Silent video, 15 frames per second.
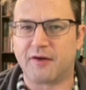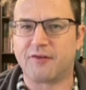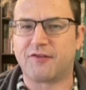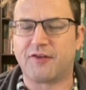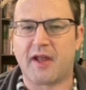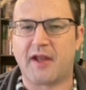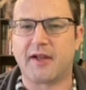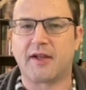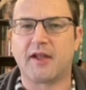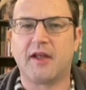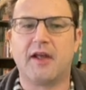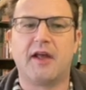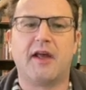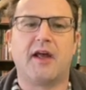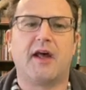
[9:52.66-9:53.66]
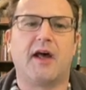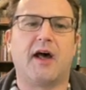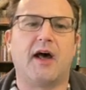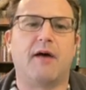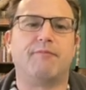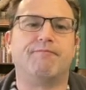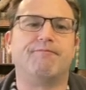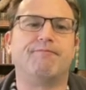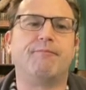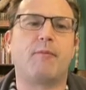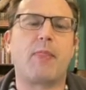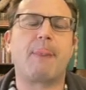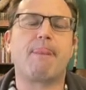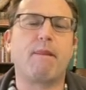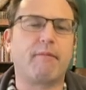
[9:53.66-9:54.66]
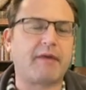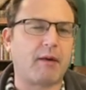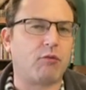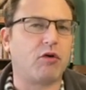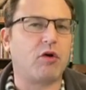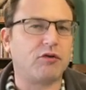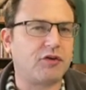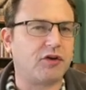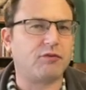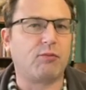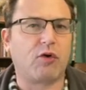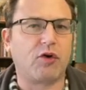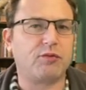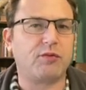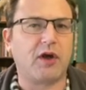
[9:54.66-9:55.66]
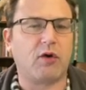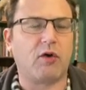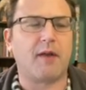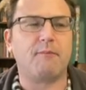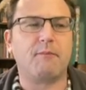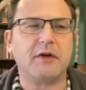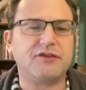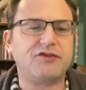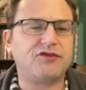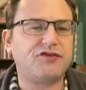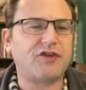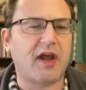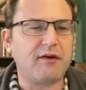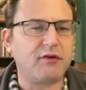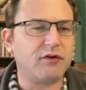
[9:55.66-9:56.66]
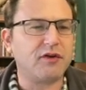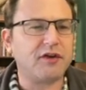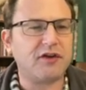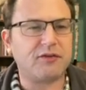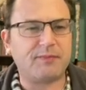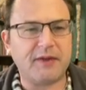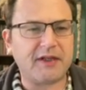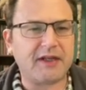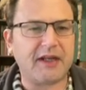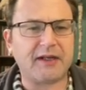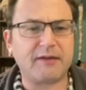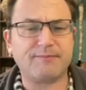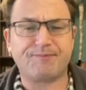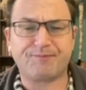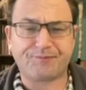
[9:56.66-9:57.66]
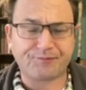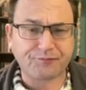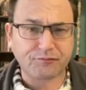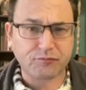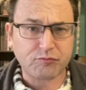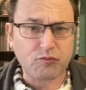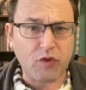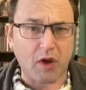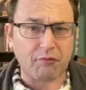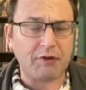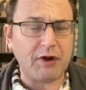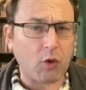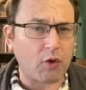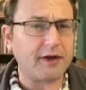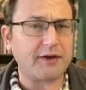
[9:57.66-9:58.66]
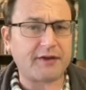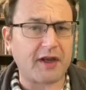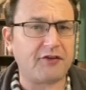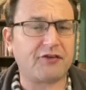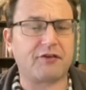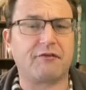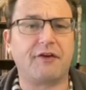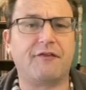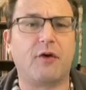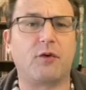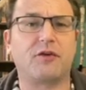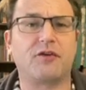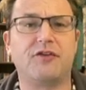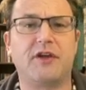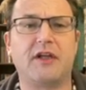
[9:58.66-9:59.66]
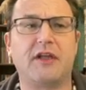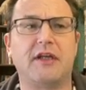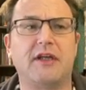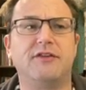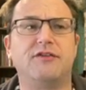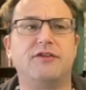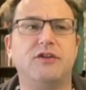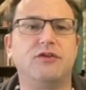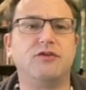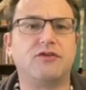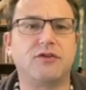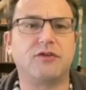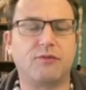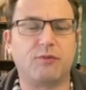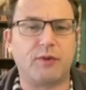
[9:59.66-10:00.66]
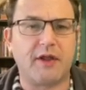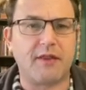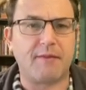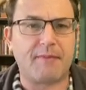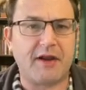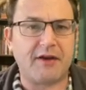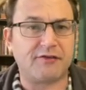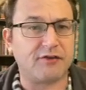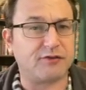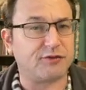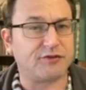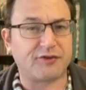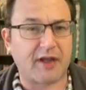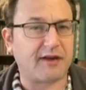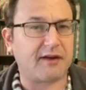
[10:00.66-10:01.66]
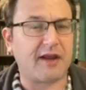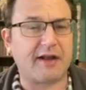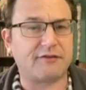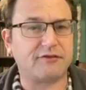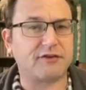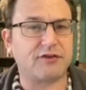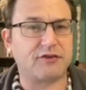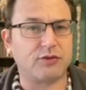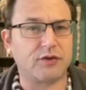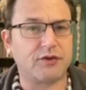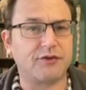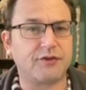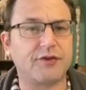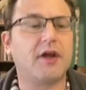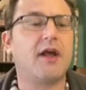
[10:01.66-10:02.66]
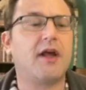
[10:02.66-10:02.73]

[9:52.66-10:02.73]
saying. Um, again, we'll go into this more as we go on, but generally speaking, reorientation and refocusing is used with patients with psychiatric disorders,